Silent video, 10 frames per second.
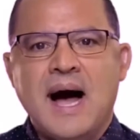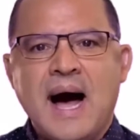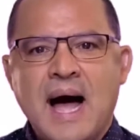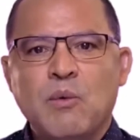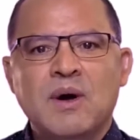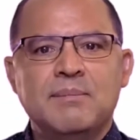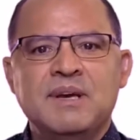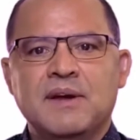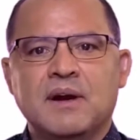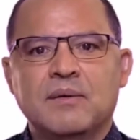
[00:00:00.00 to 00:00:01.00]
I want to
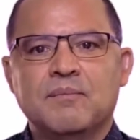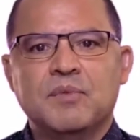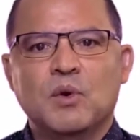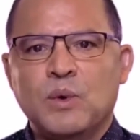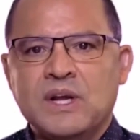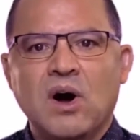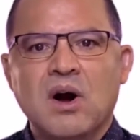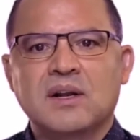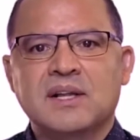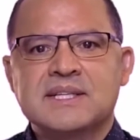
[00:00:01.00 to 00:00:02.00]
be there
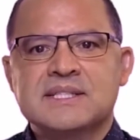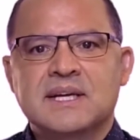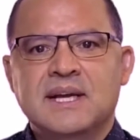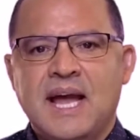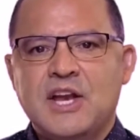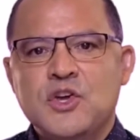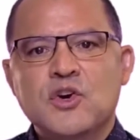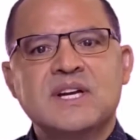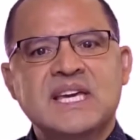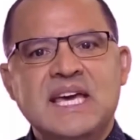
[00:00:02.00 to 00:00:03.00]
regardless. And
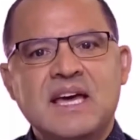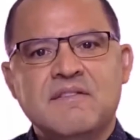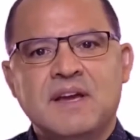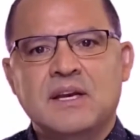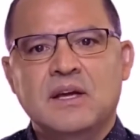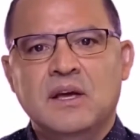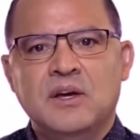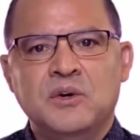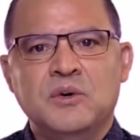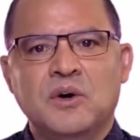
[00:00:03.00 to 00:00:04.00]
you're giving
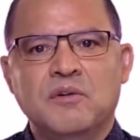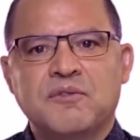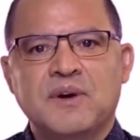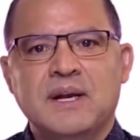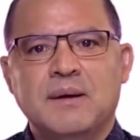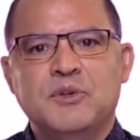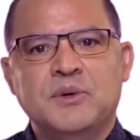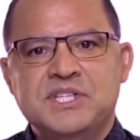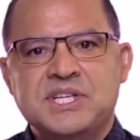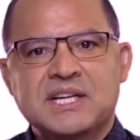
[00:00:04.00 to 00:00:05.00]
Google freedom to
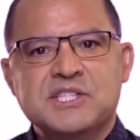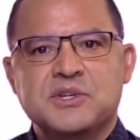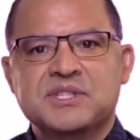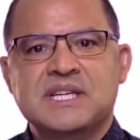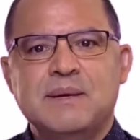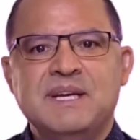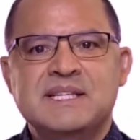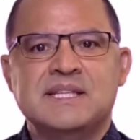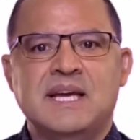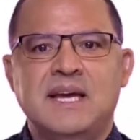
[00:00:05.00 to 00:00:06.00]
adjust your C P
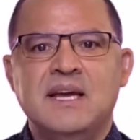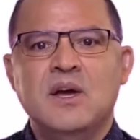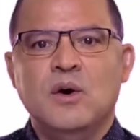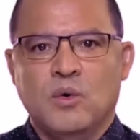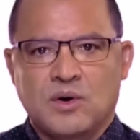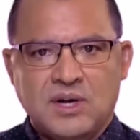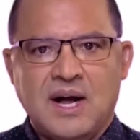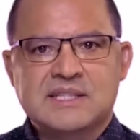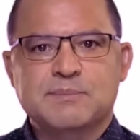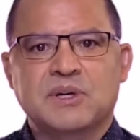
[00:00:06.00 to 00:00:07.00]
C or
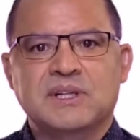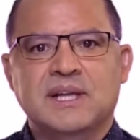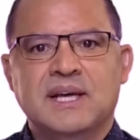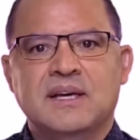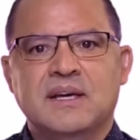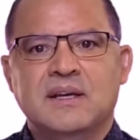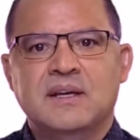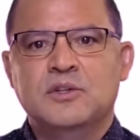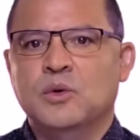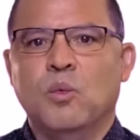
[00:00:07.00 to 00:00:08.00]
cost per click
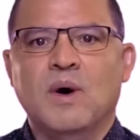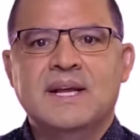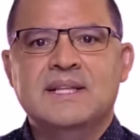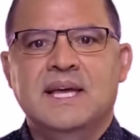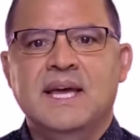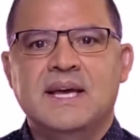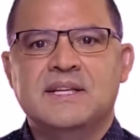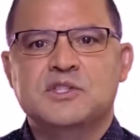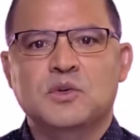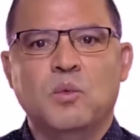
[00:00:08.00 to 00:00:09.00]
to what it
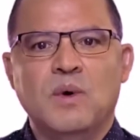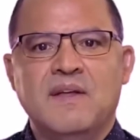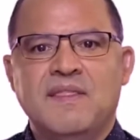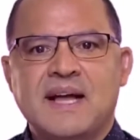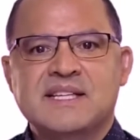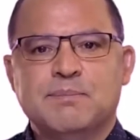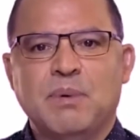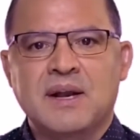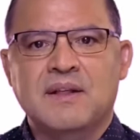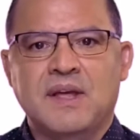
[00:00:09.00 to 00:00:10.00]
takes to win that
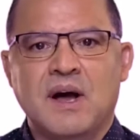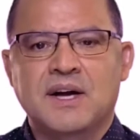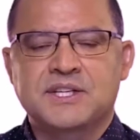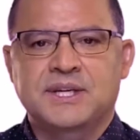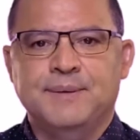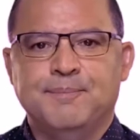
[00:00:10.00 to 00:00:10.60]
spot in the auction.